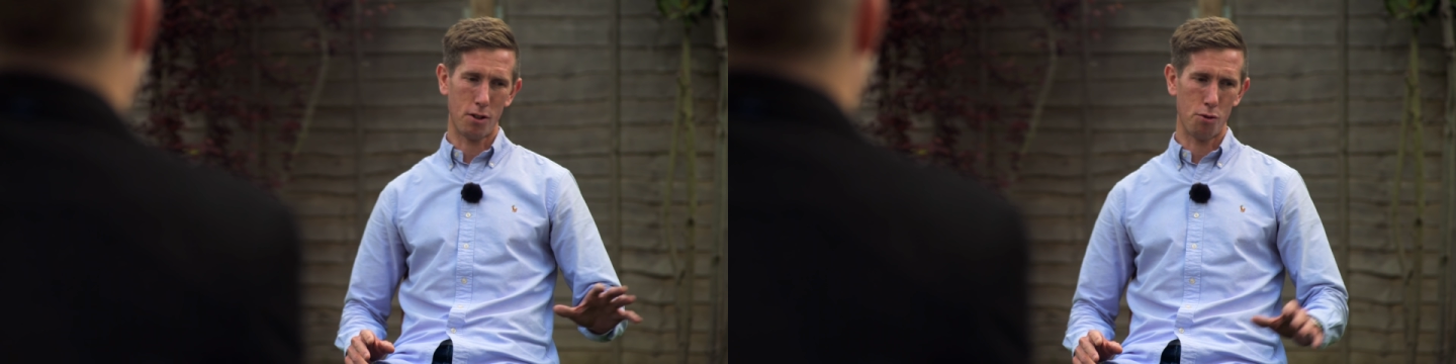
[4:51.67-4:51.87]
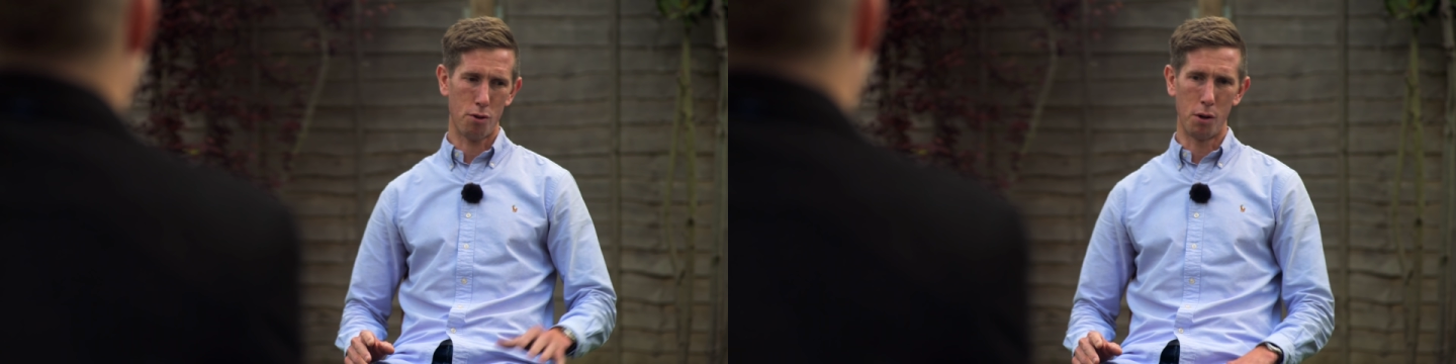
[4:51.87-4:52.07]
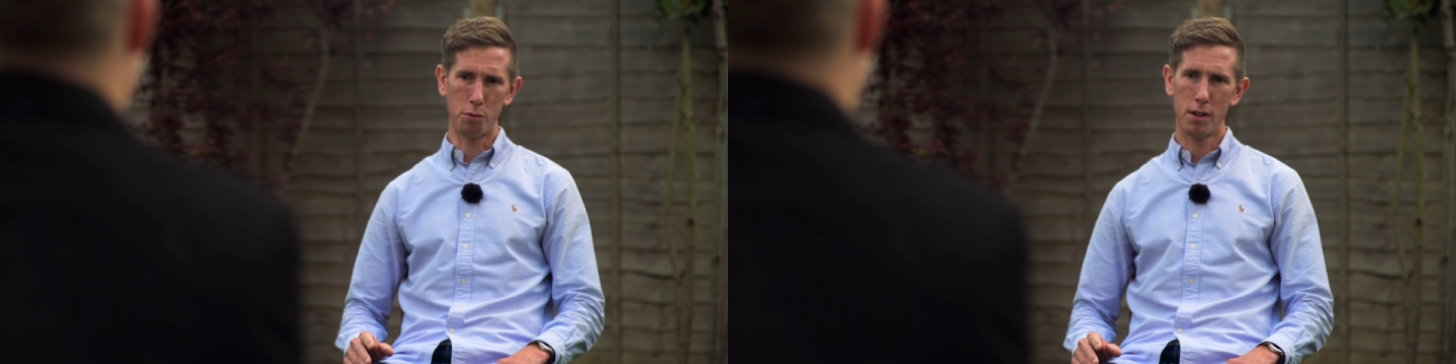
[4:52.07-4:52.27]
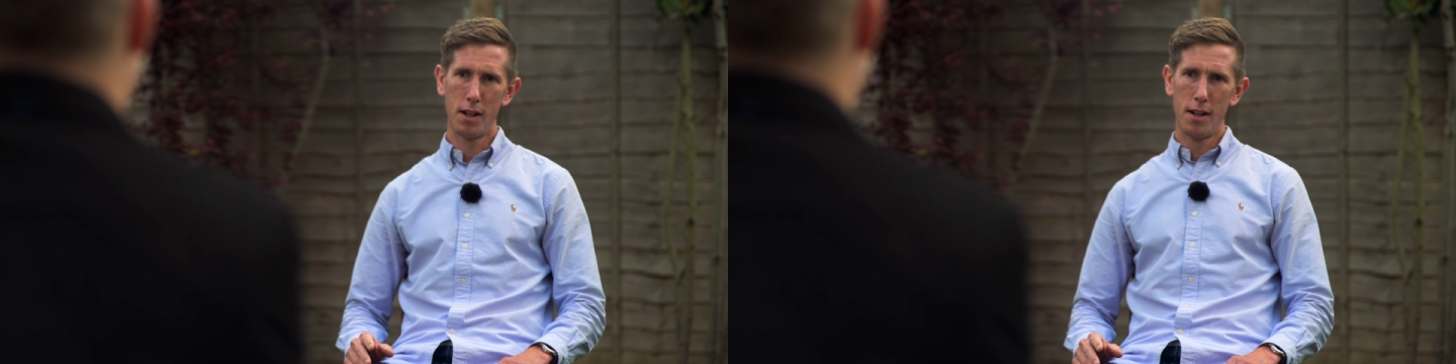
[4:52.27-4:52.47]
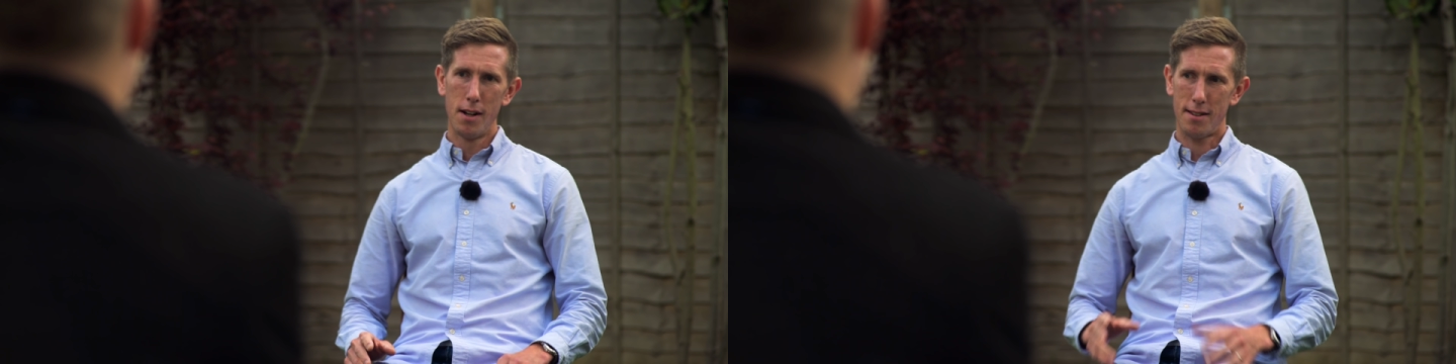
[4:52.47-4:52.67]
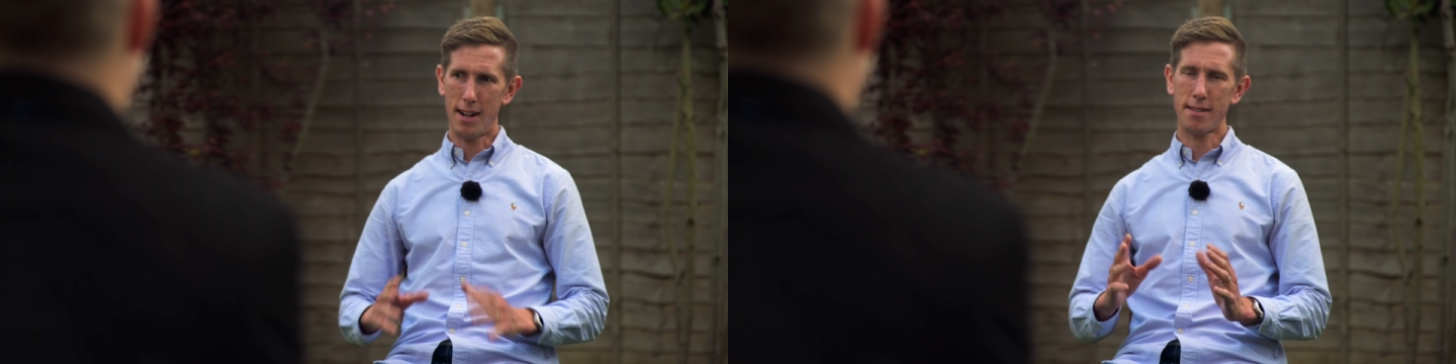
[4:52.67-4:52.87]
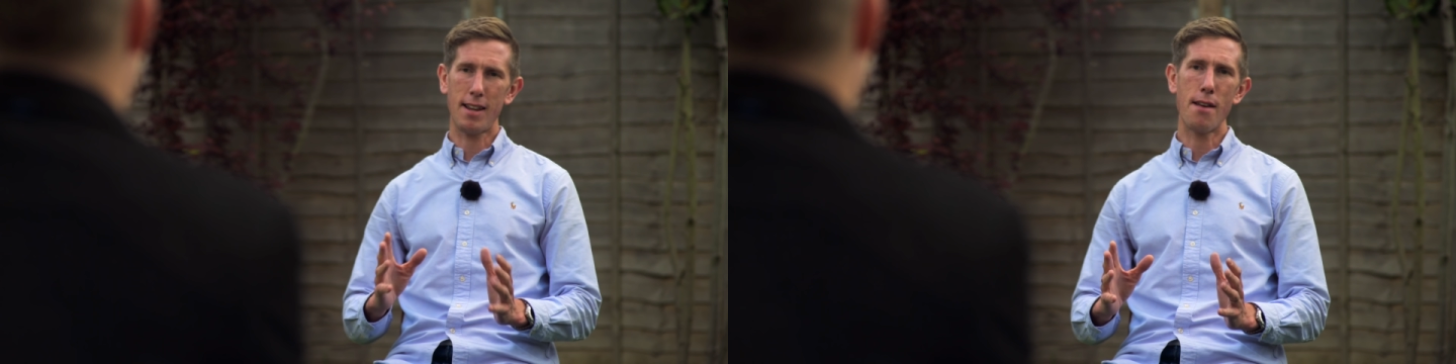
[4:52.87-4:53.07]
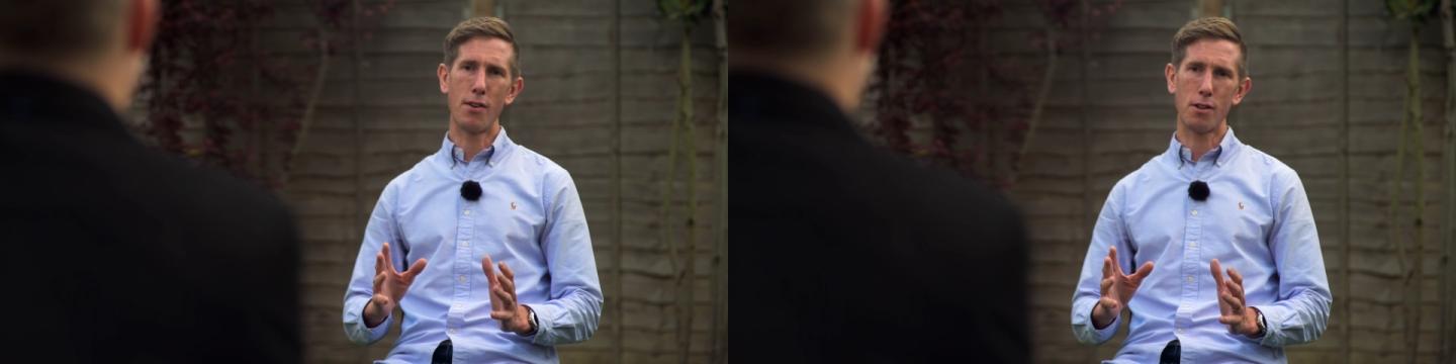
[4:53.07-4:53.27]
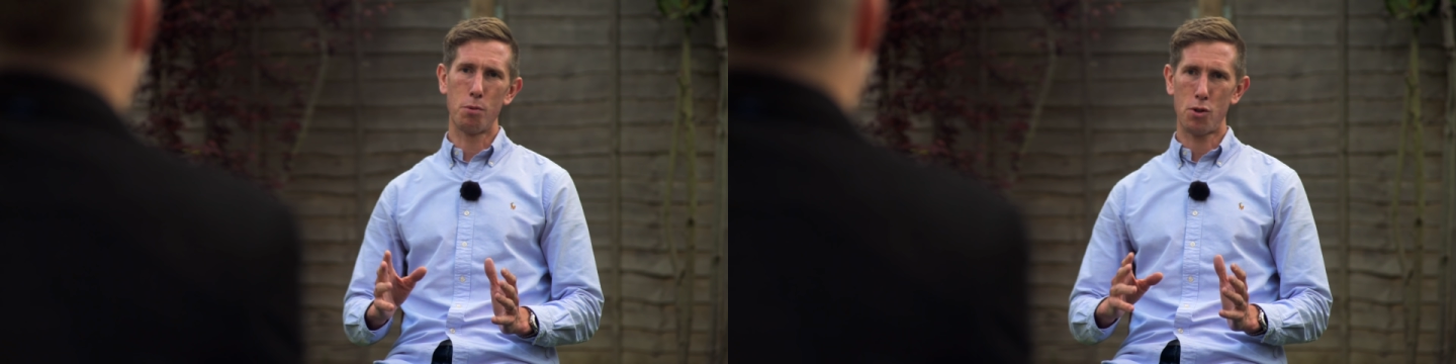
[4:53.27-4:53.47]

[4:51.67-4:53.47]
controls. So that savings would